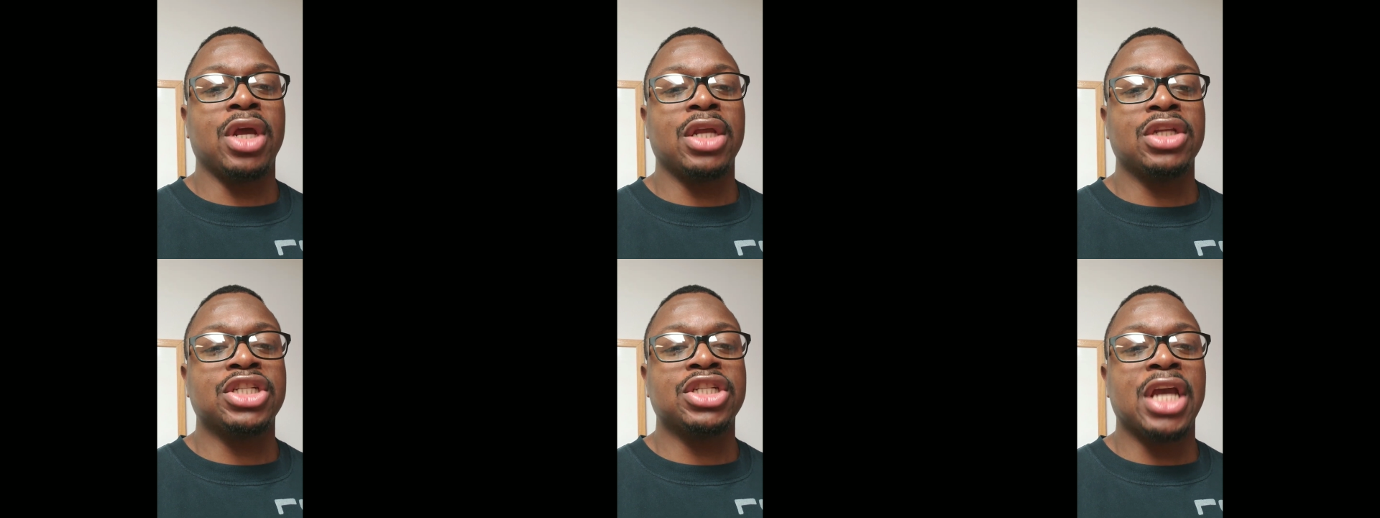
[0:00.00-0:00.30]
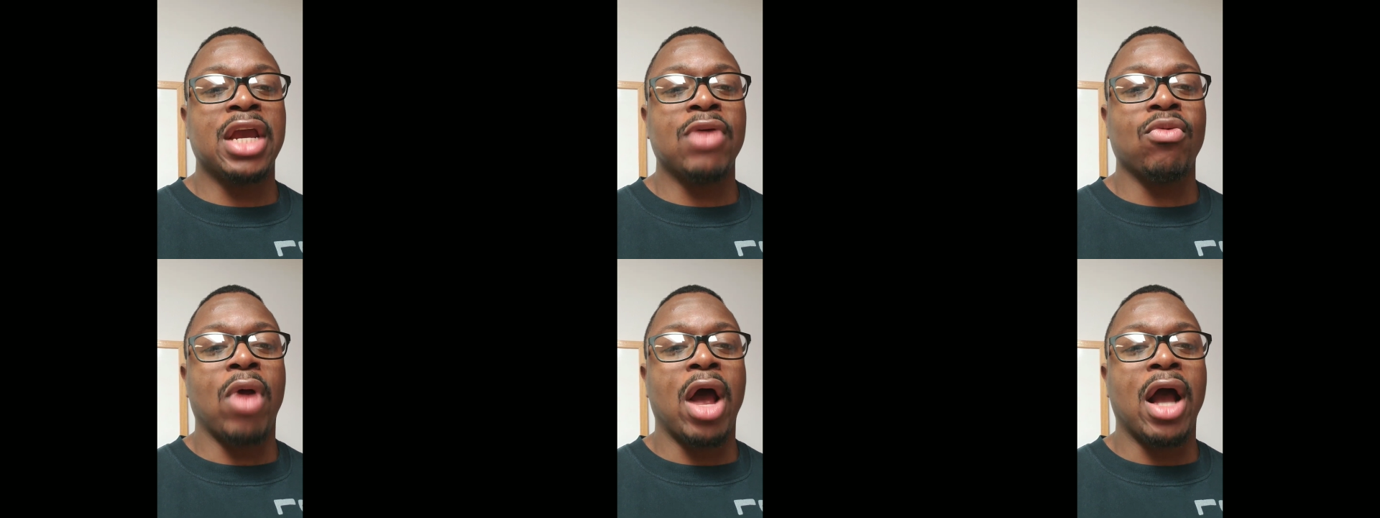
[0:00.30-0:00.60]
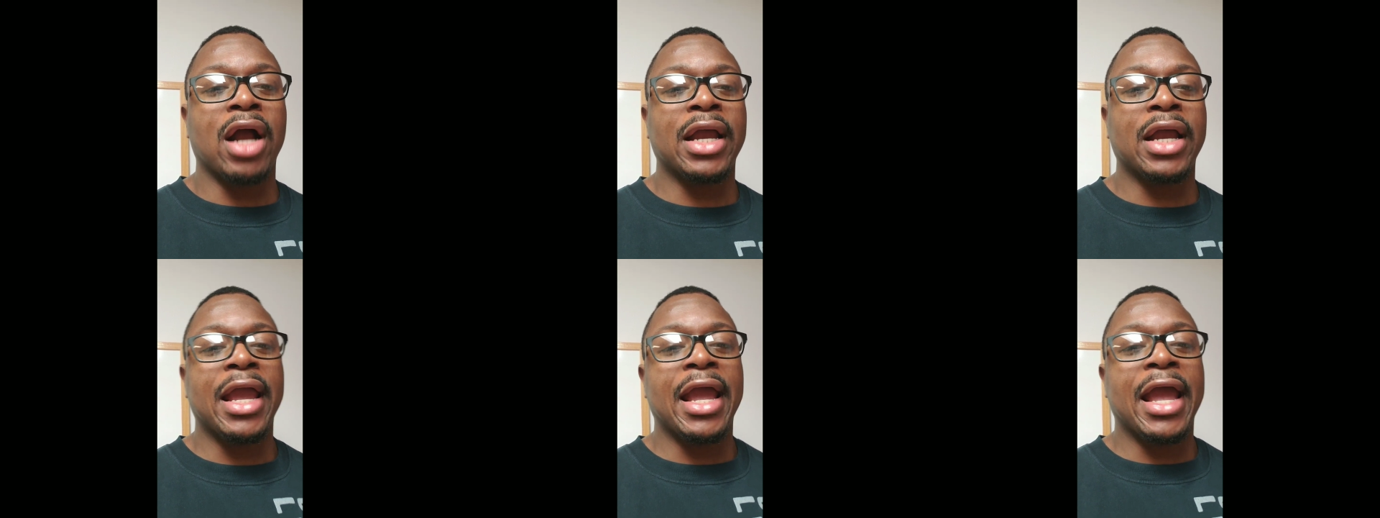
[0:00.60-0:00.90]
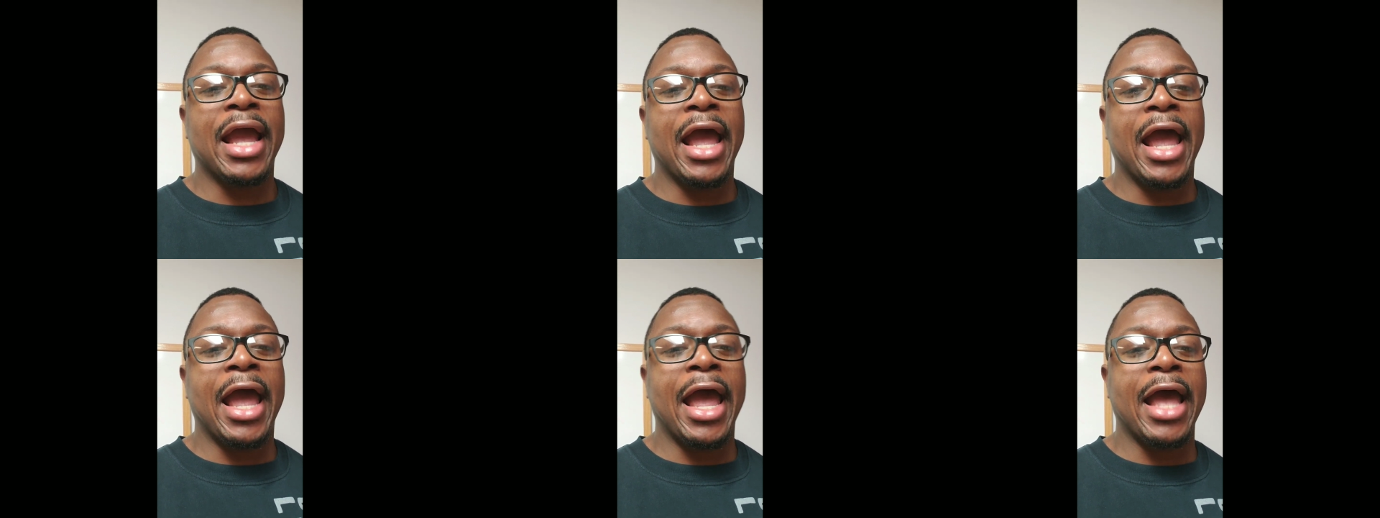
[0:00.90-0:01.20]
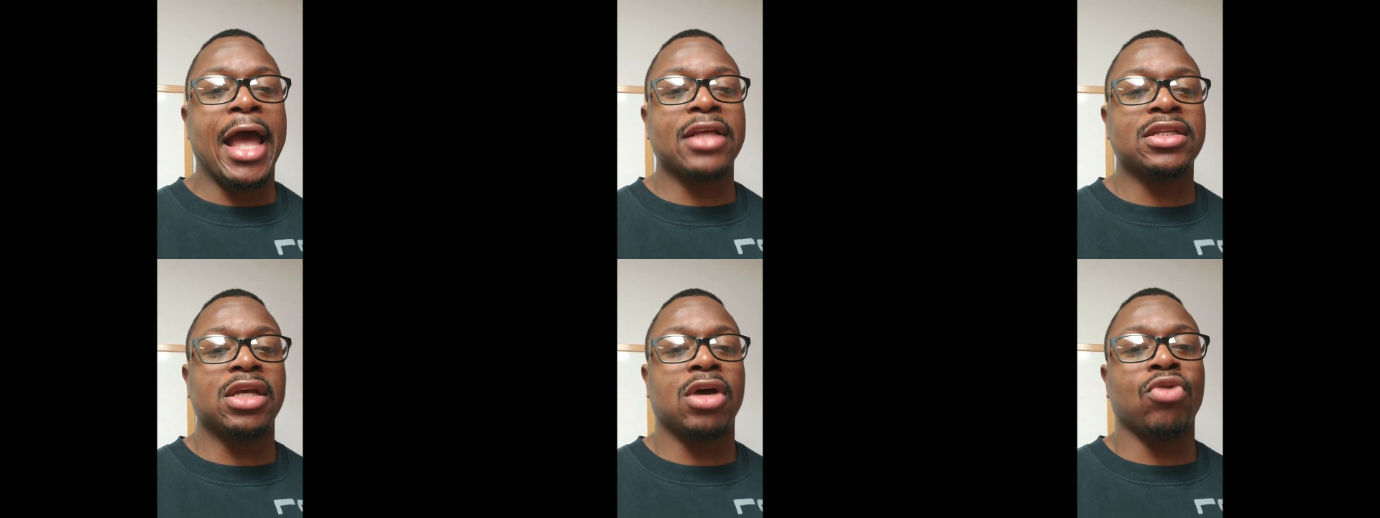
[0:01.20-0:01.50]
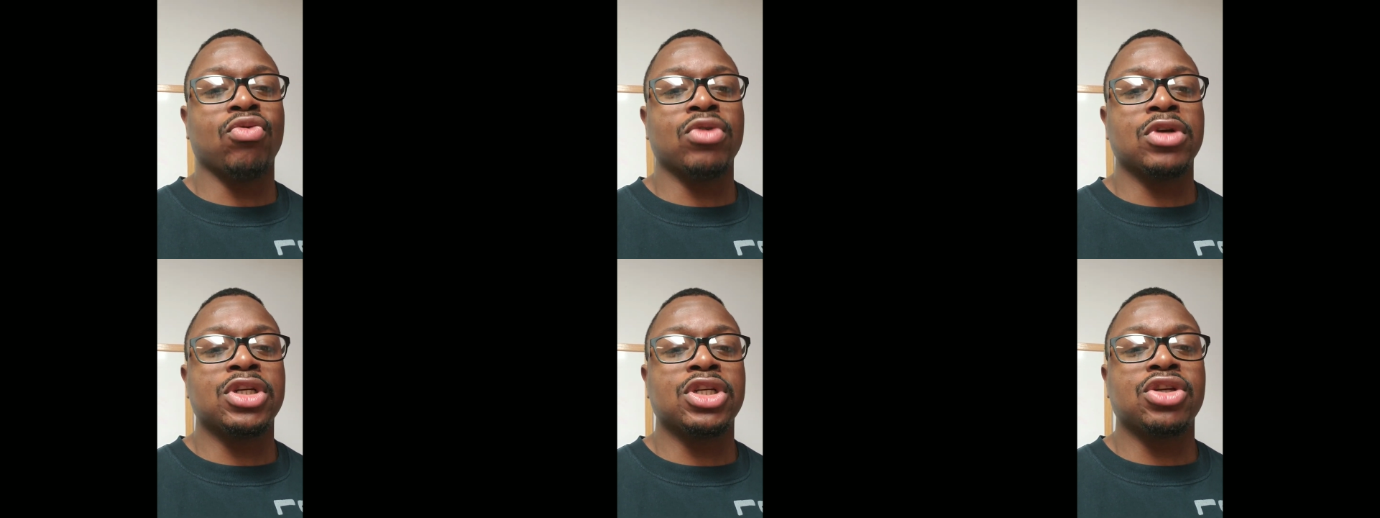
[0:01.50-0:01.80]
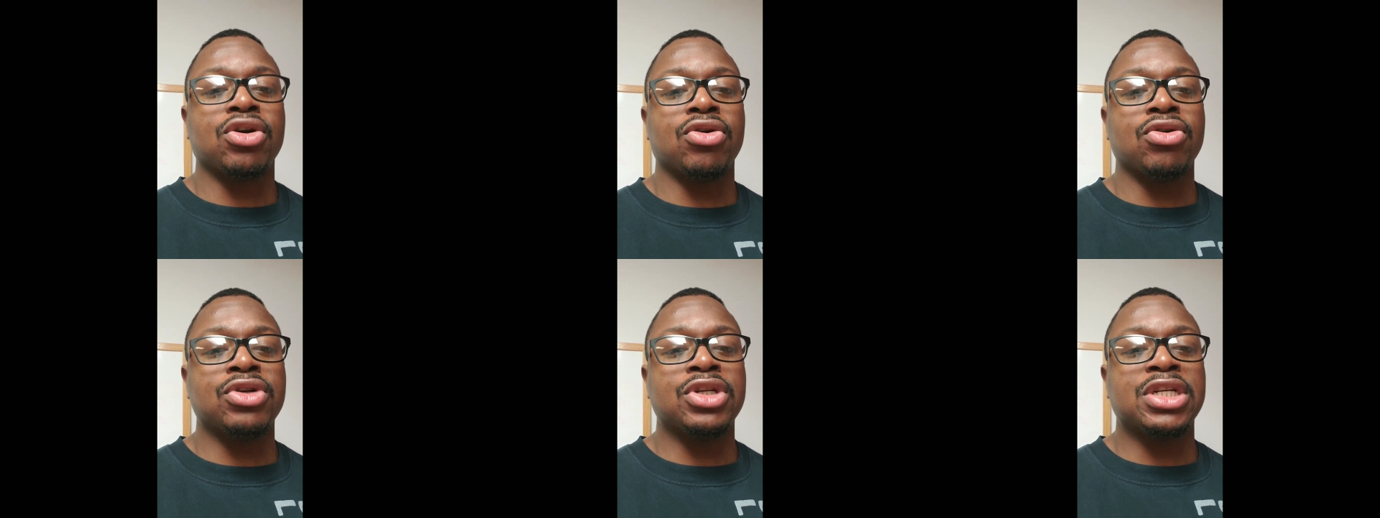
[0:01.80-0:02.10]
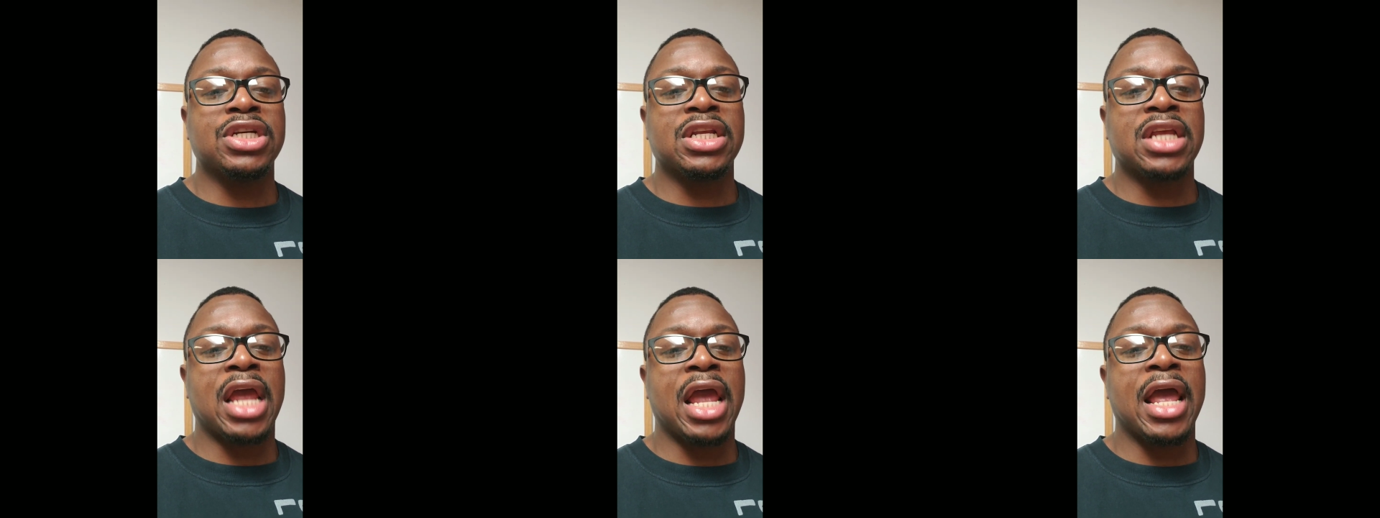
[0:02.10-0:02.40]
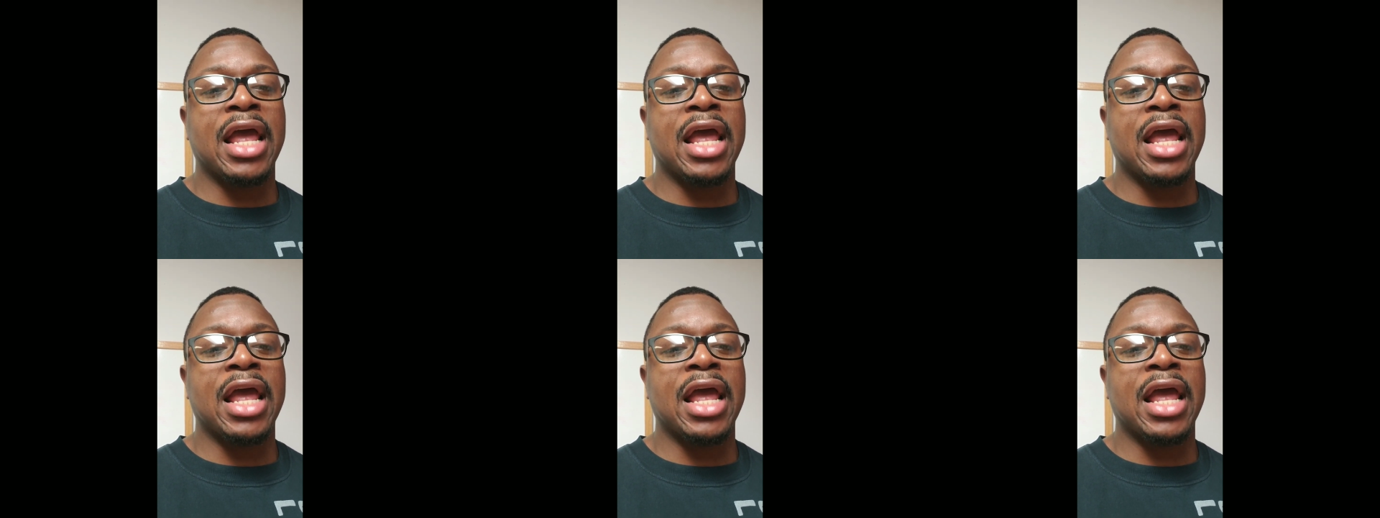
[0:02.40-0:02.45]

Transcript: J-Rock has a resurgence